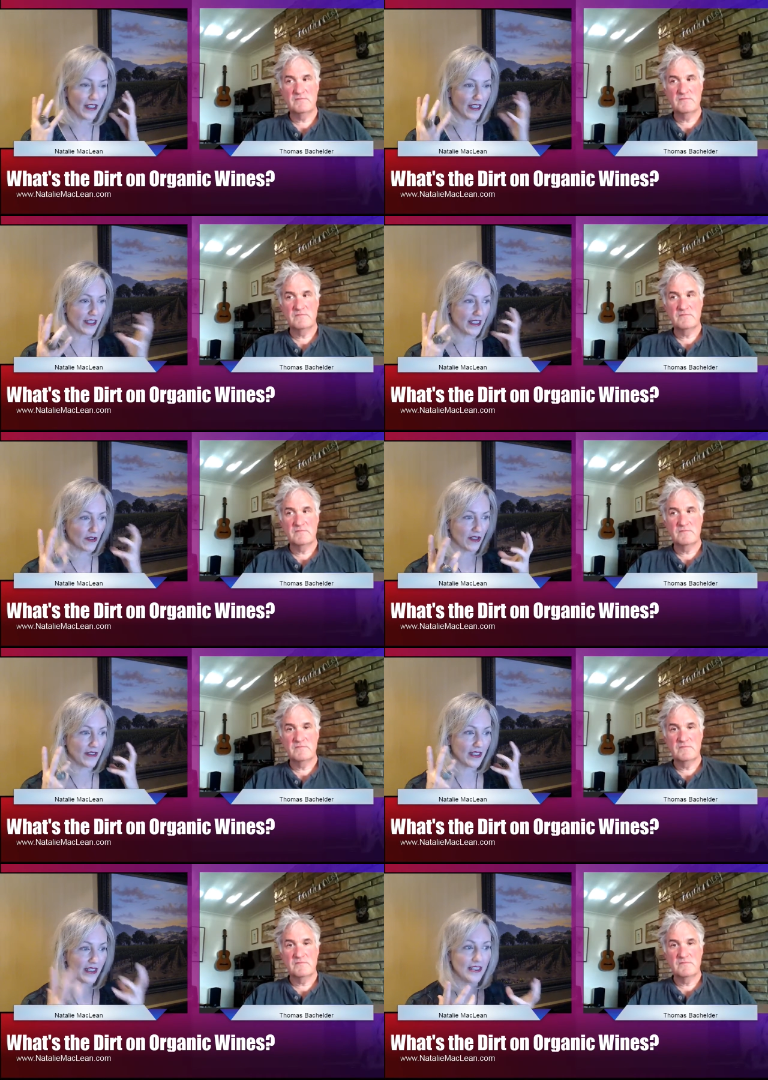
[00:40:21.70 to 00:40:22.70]
Speaker 1: this sort of
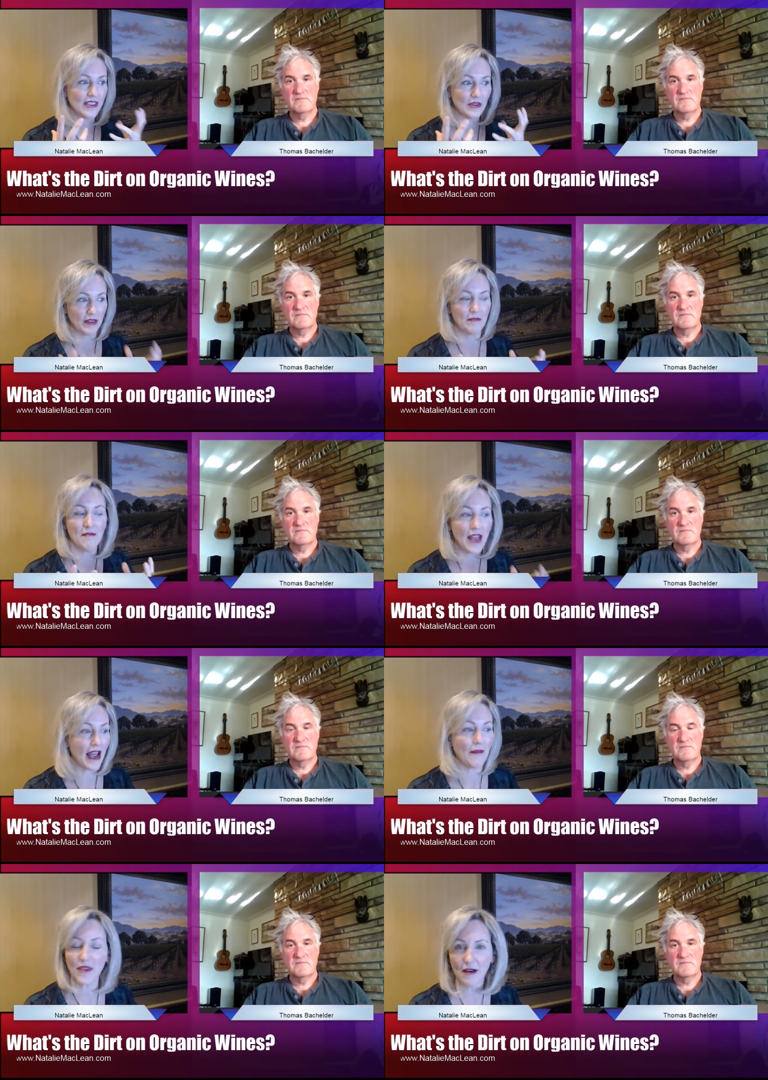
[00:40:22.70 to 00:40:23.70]
sensory map
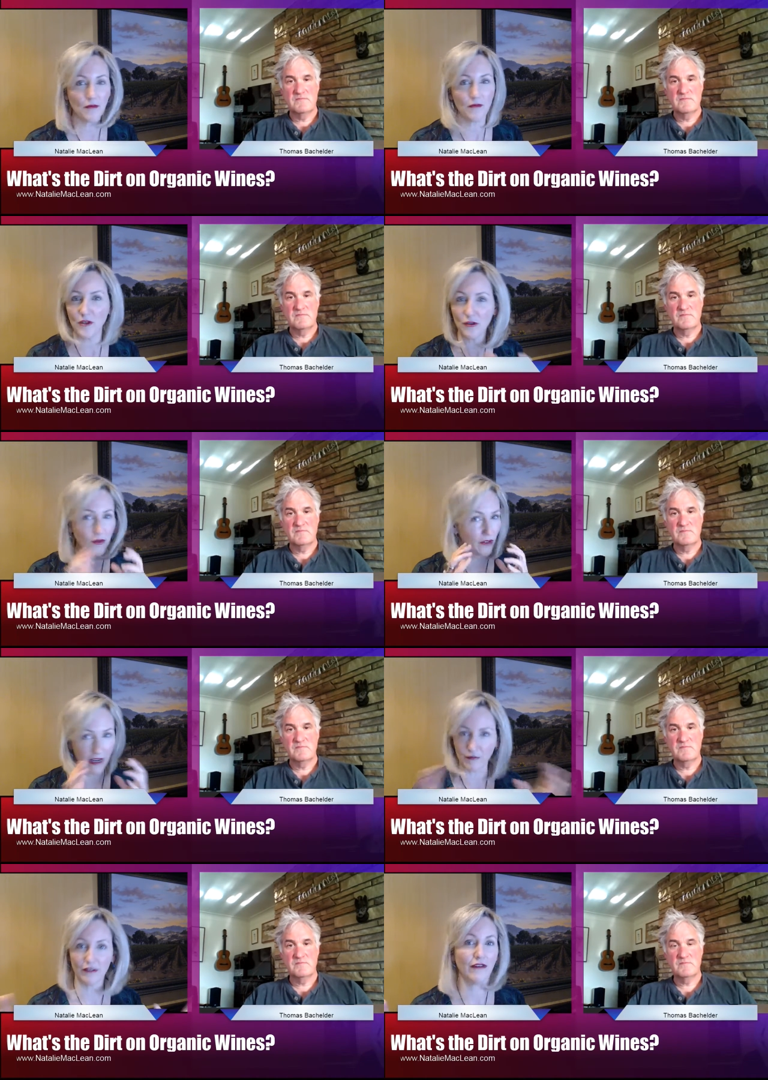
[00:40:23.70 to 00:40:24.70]
that you will never
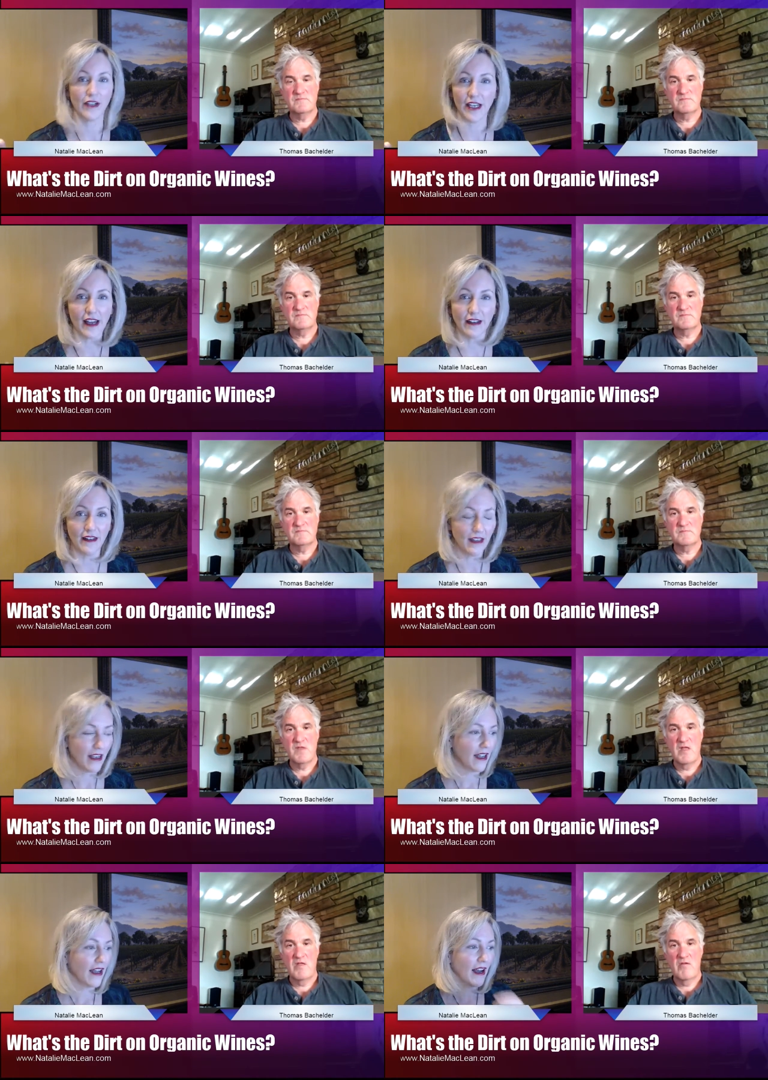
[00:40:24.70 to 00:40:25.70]
forget.
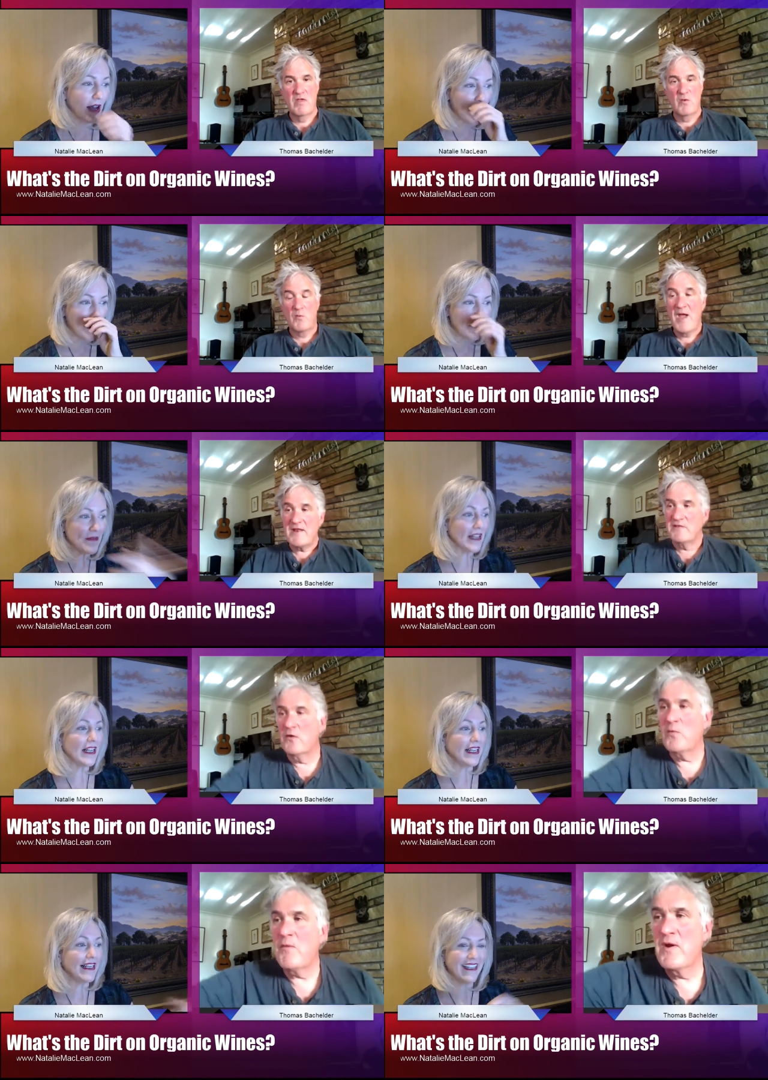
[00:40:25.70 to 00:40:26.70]
Um, right.
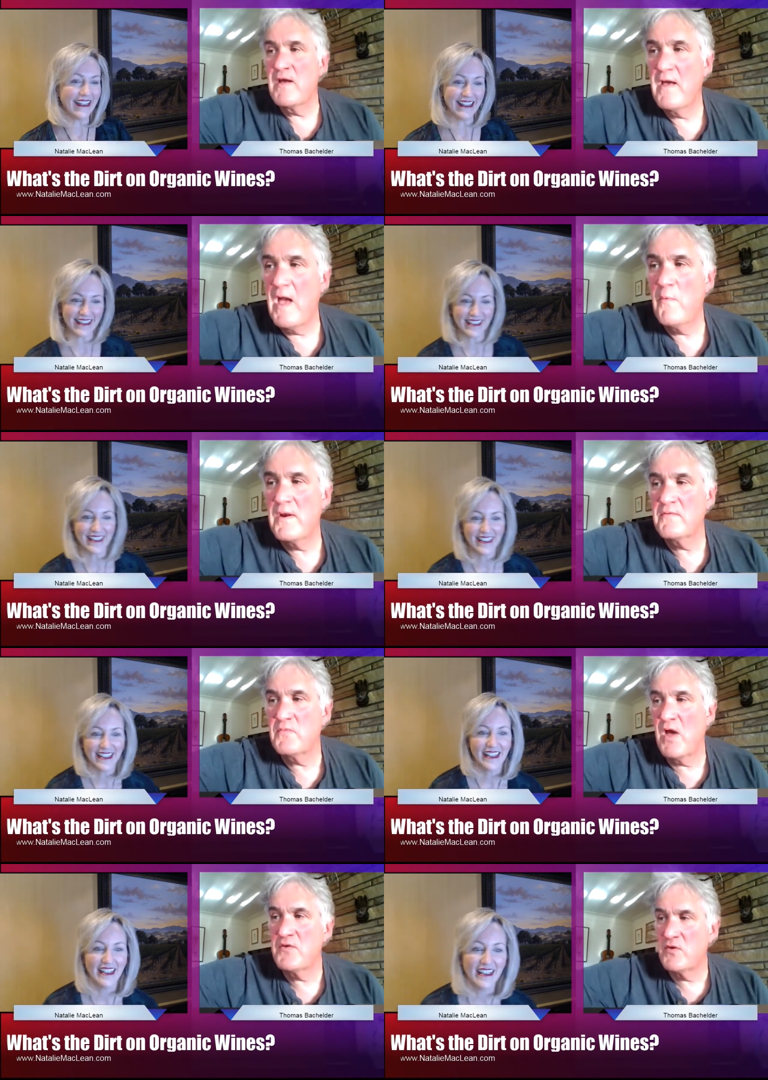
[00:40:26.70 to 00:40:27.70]
So I want to I want
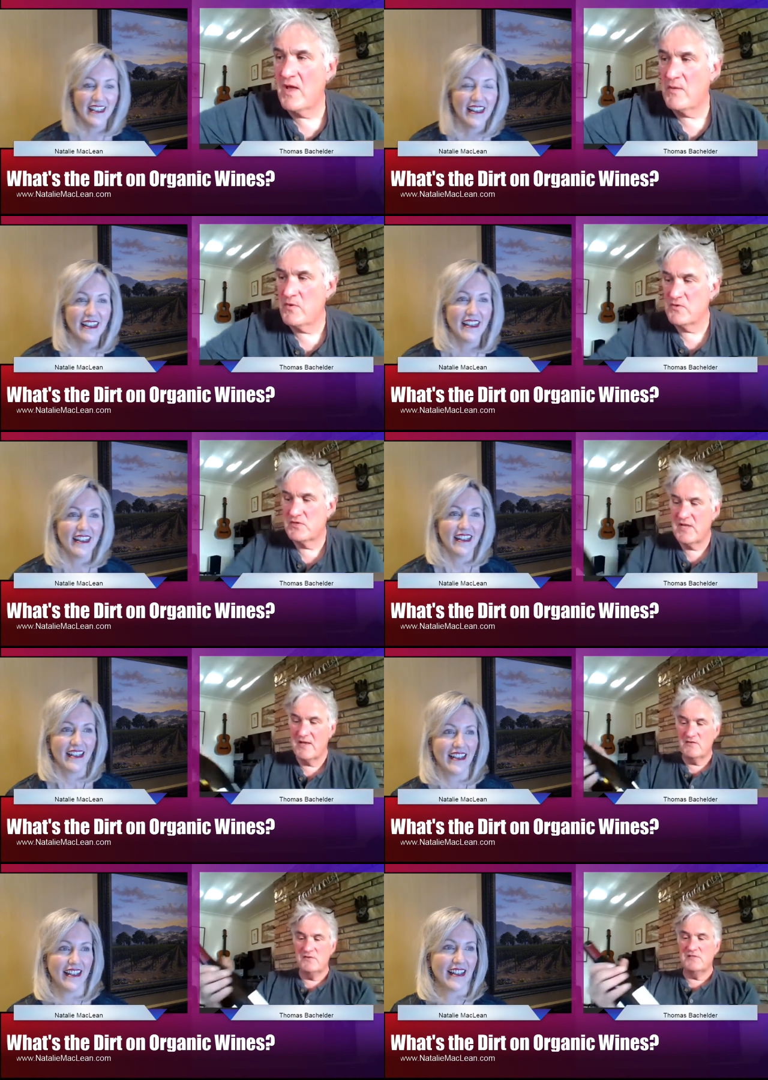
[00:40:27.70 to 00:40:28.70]
to
Speaker 2: underline what you're
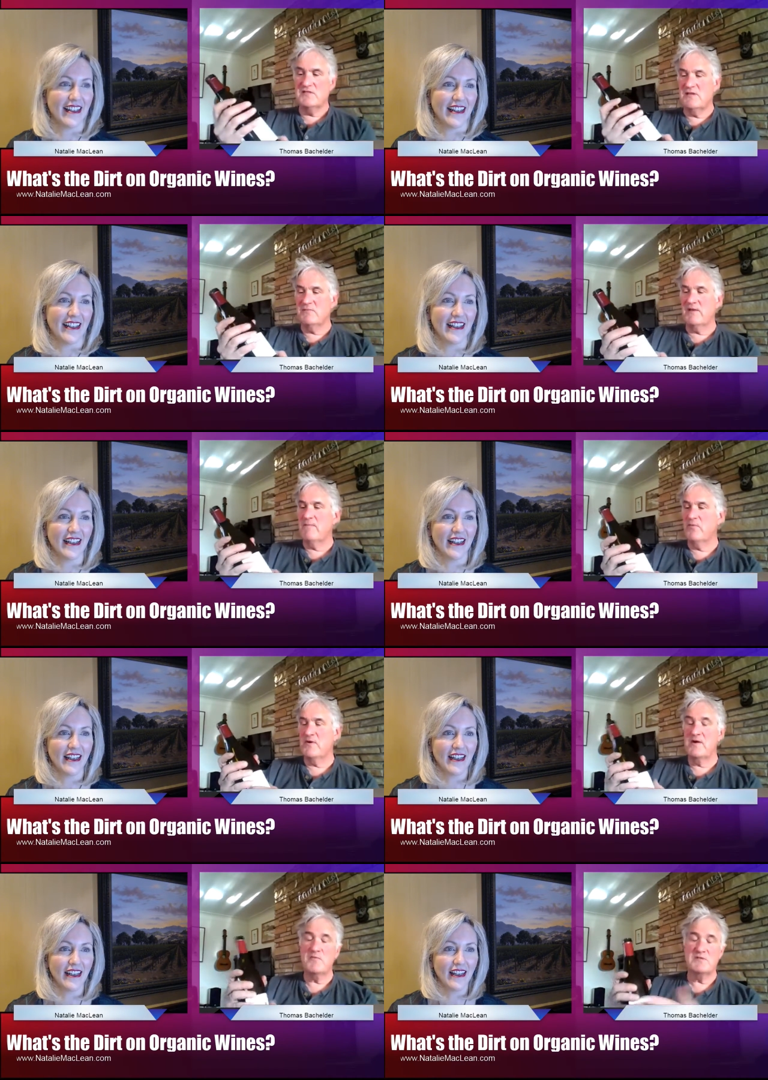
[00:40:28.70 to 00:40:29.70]
saying. You said something
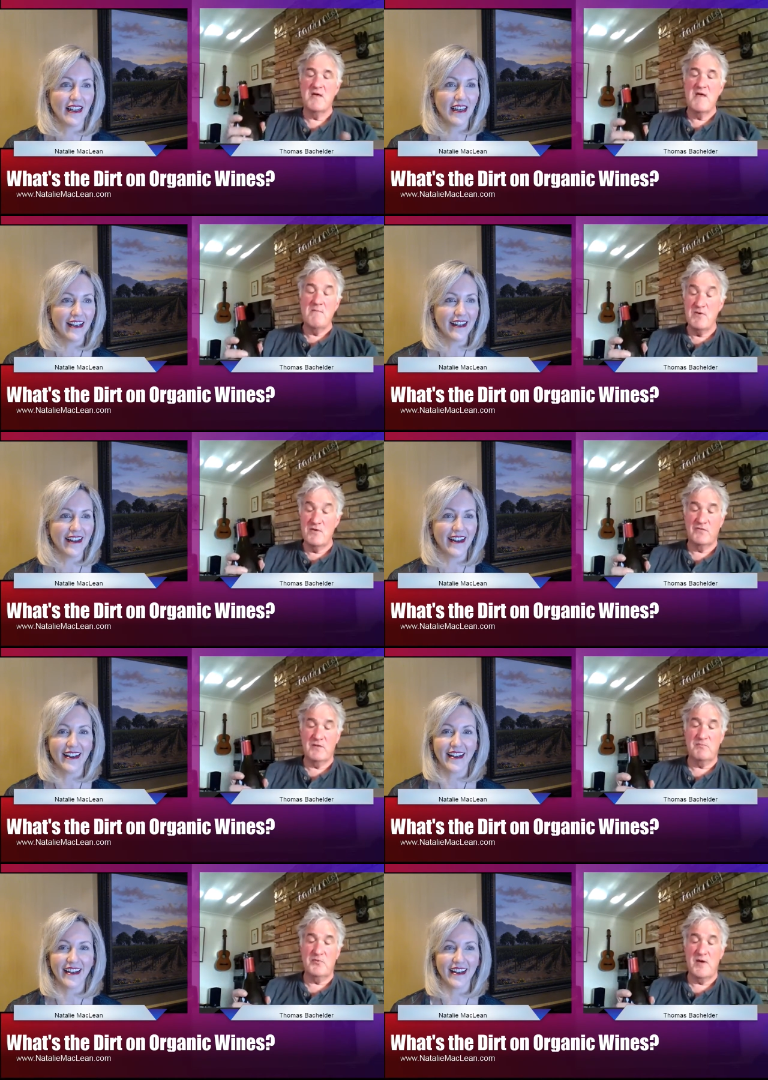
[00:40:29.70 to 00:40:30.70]
important. It was beautiful
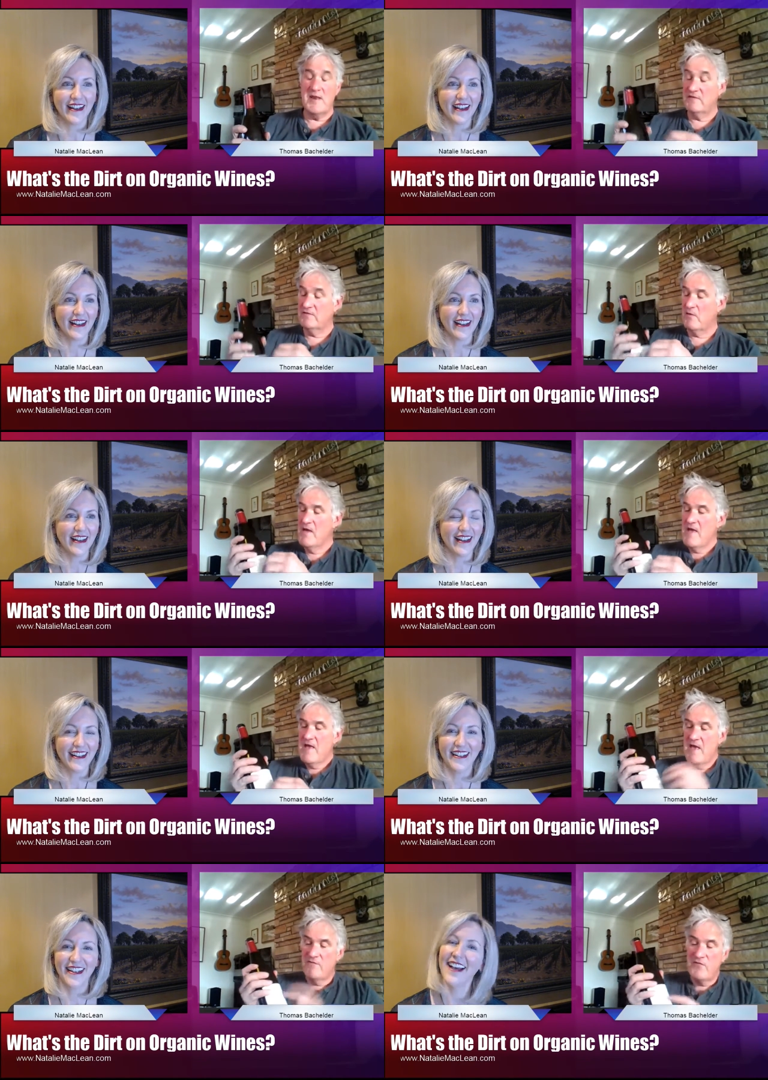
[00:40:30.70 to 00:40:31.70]
and poetic. So
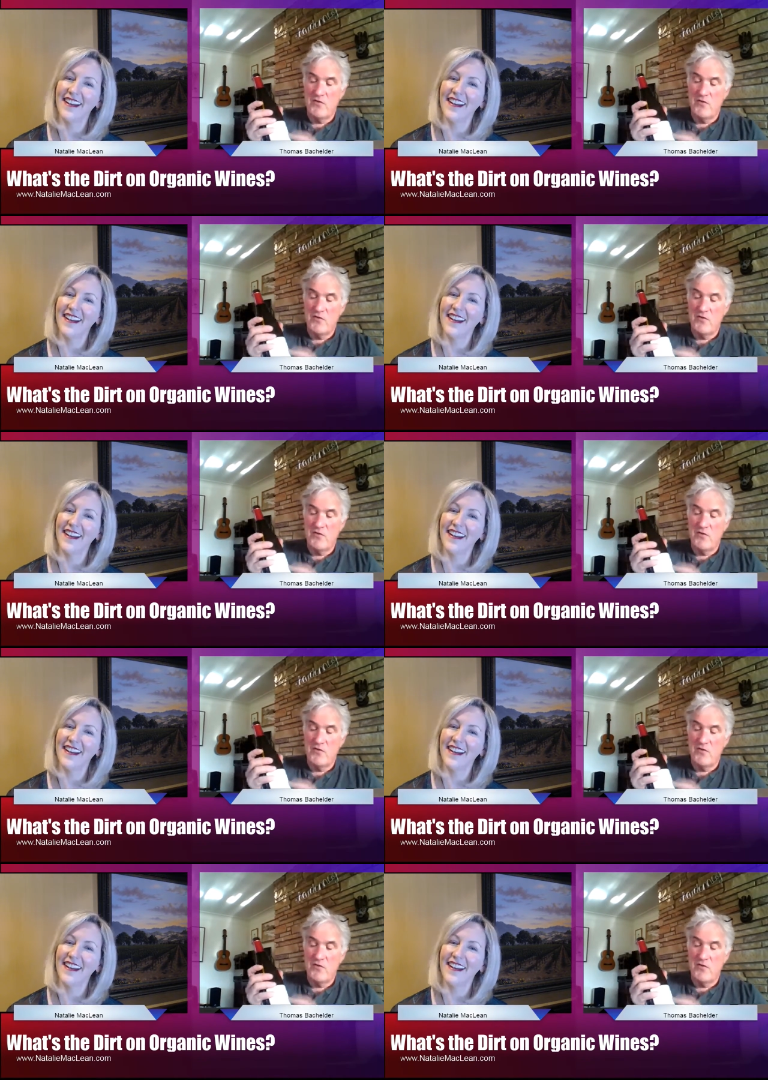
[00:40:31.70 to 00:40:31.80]
if